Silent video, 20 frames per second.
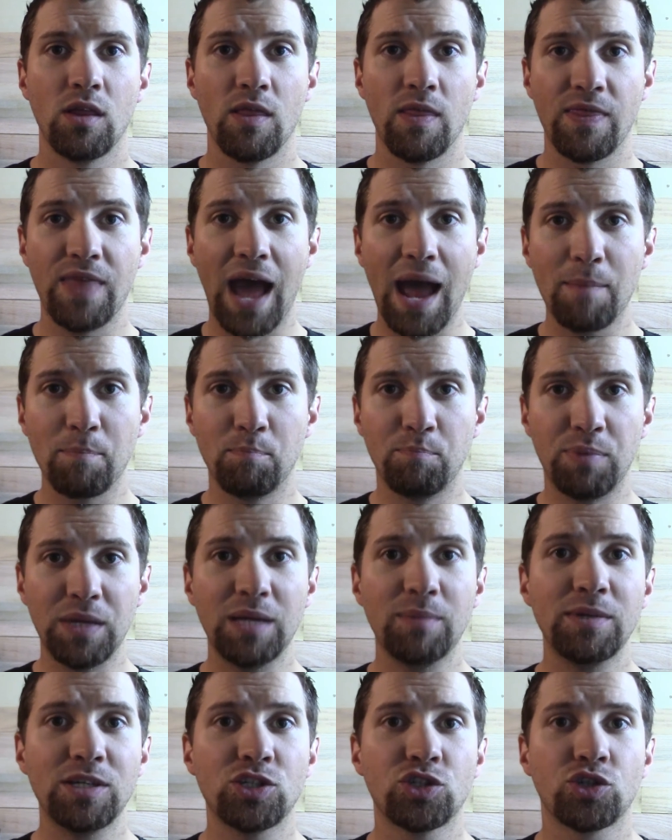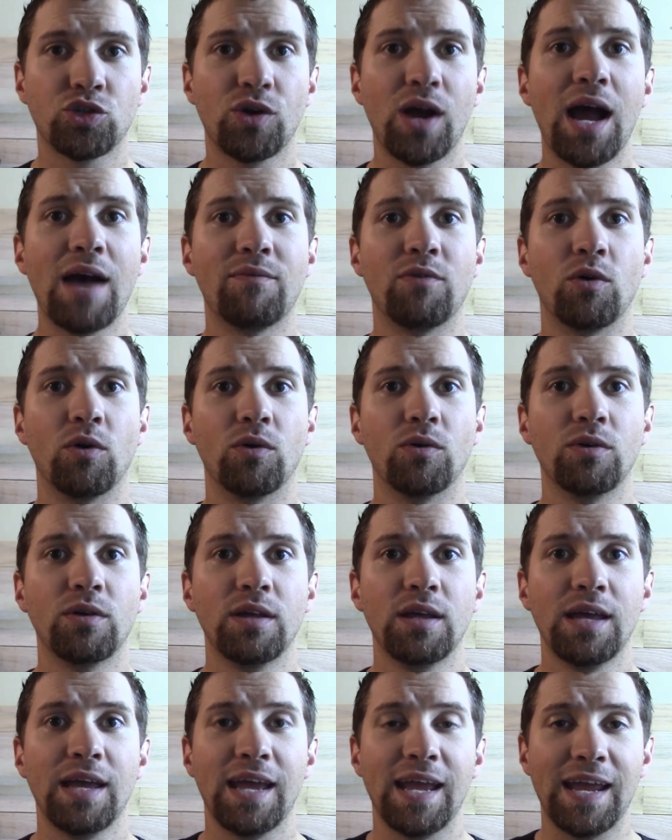that BB's travel
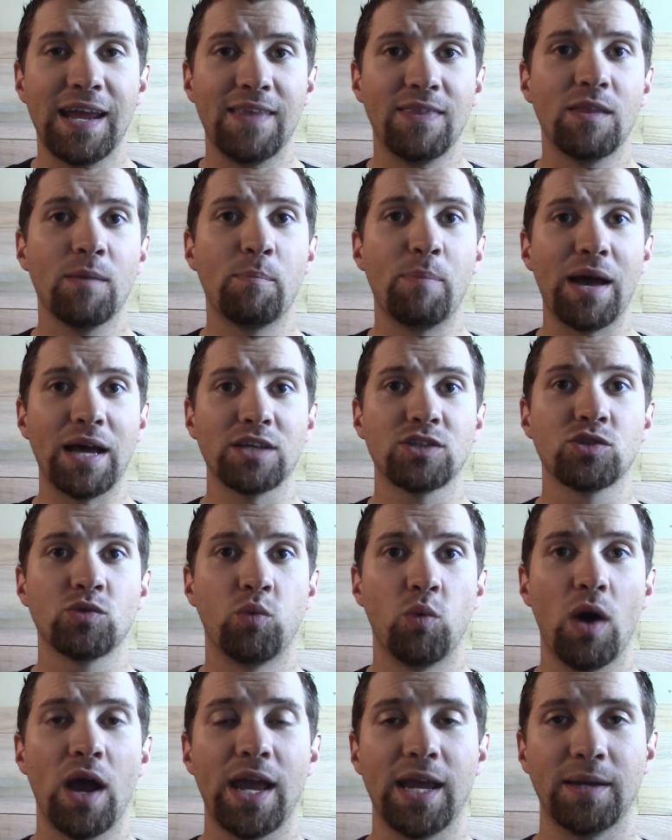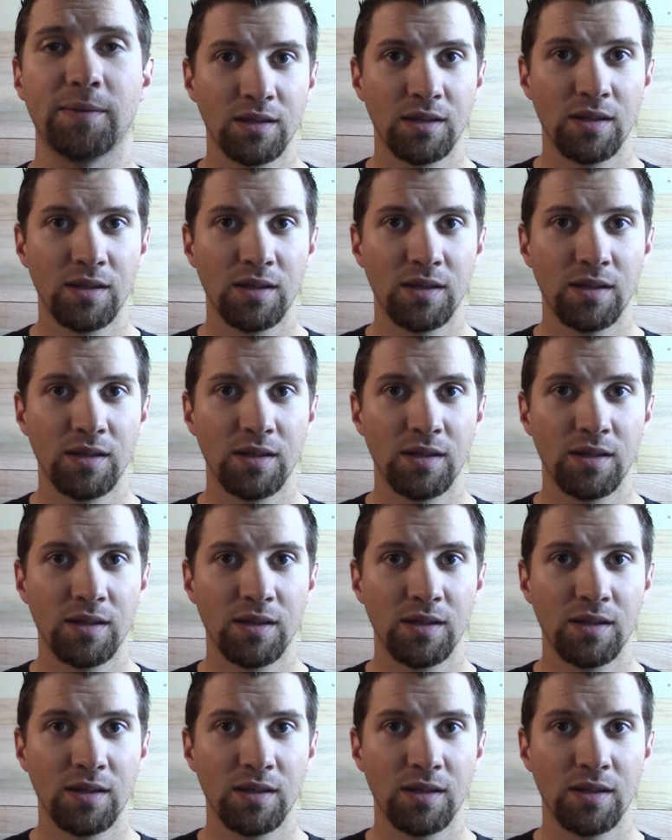in the best way.